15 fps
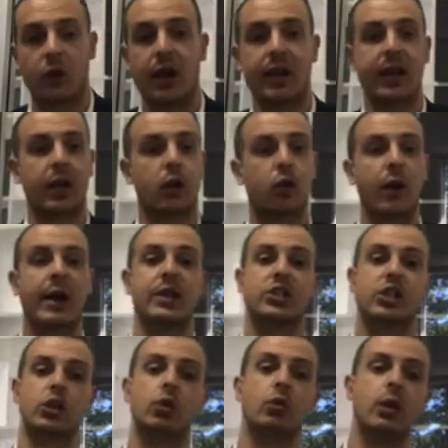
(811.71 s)
get a great
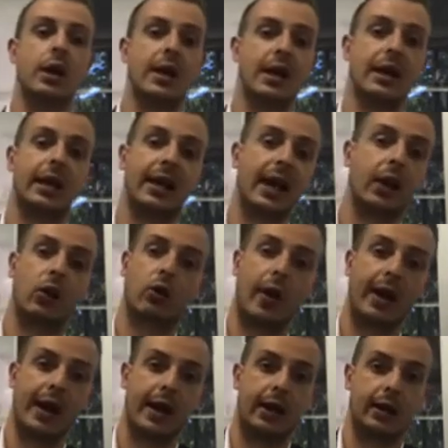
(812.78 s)
deal, and get a
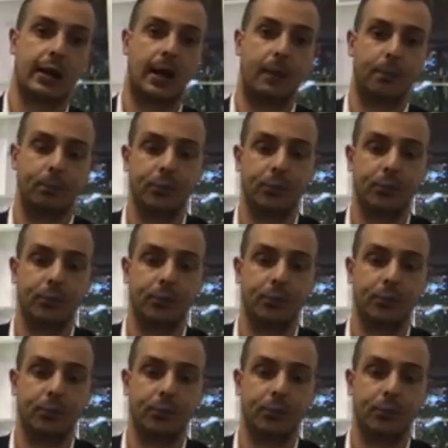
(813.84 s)
great outcome.